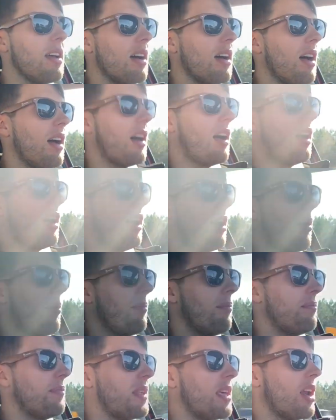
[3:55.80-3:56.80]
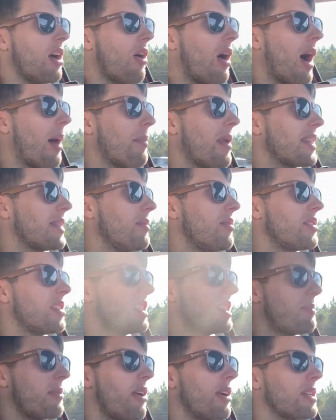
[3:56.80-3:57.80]
I'm not the most
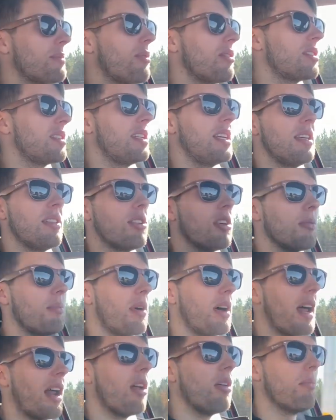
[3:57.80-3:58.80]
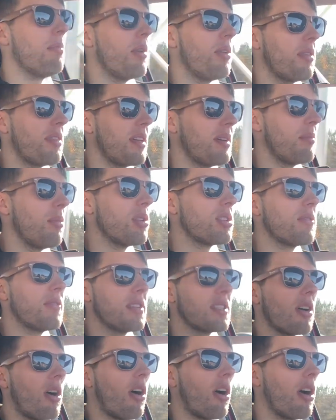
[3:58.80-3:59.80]
experienced person either, but I don't think most of
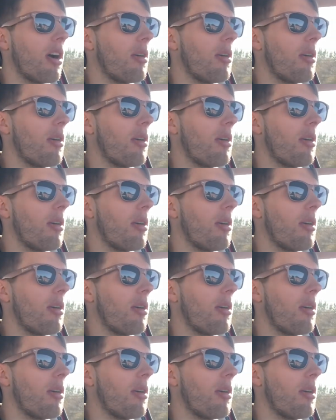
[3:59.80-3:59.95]
us are.